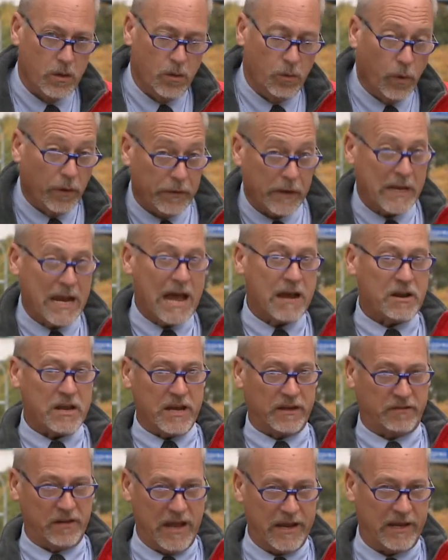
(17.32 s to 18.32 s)
Well, the county
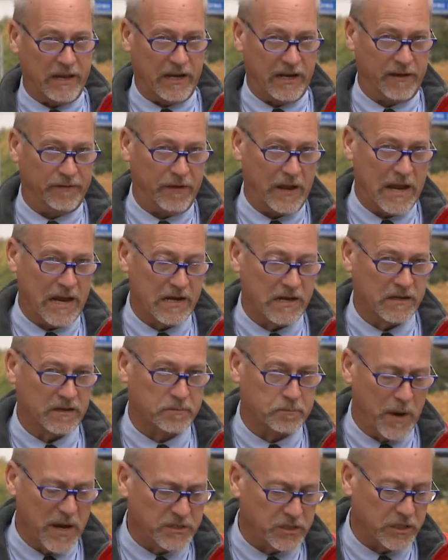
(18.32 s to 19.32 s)
executive and his
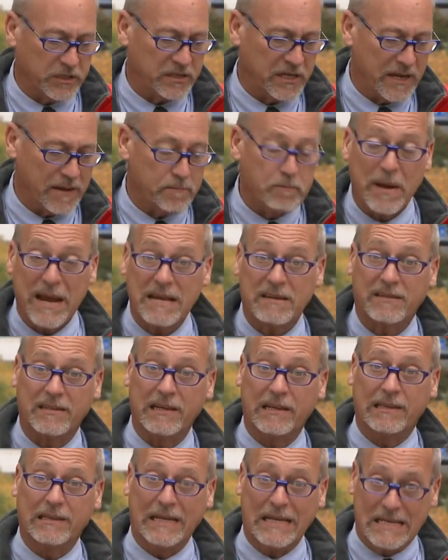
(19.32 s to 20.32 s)
budget team
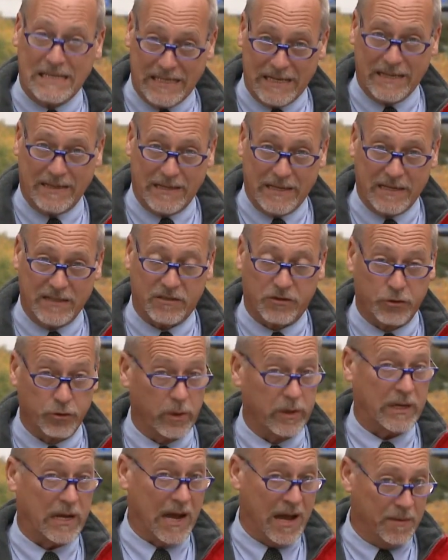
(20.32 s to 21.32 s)
basically did this through
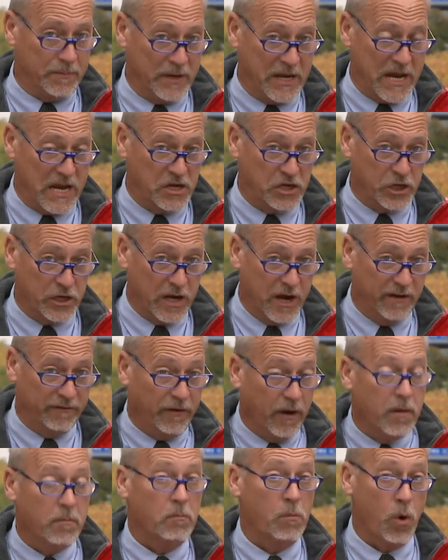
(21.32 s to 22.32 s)
a combination of
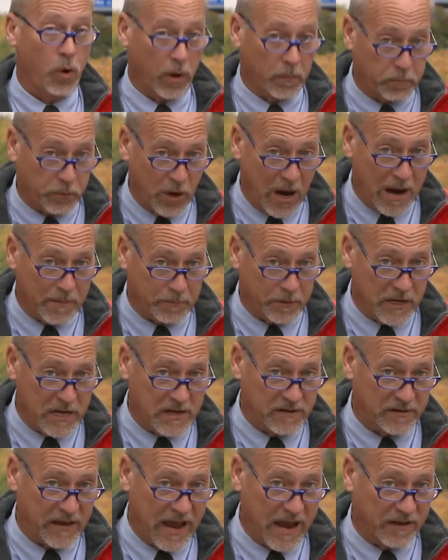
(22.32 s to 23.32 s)
more property
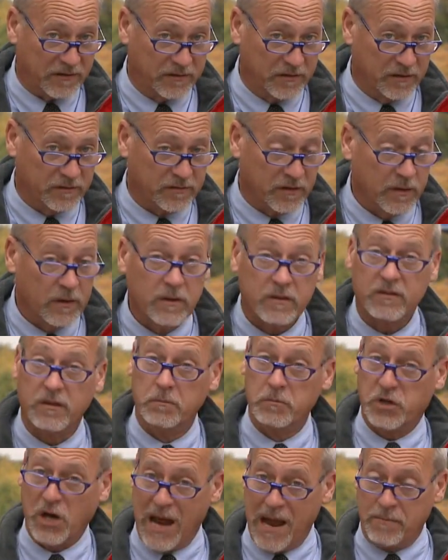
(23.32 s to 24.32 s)
taxes,
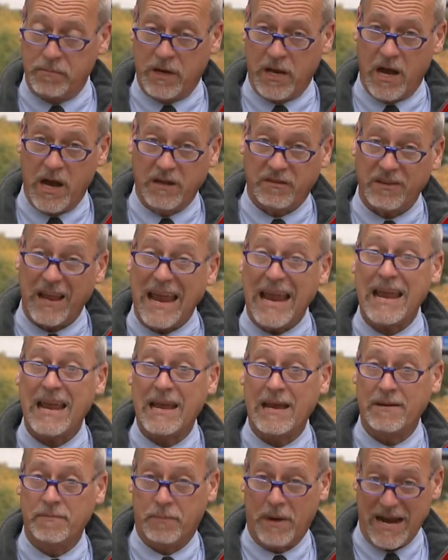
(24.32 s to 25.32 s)
some job cuts,
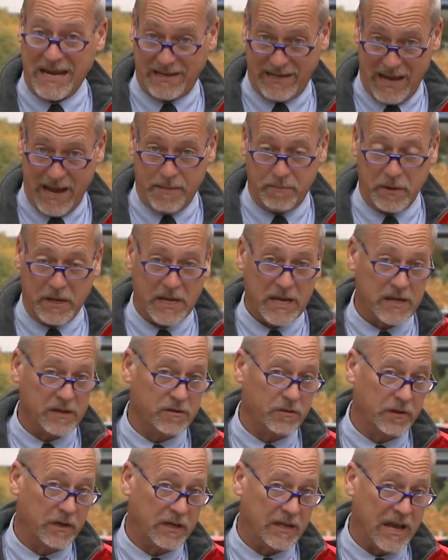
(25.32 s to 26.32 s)
and by tapping
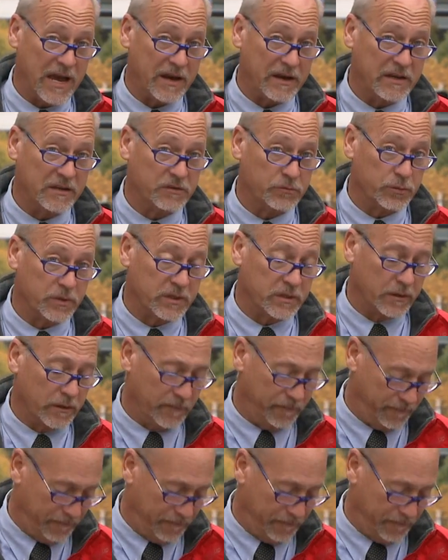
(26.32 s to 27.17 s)
into the county's reserve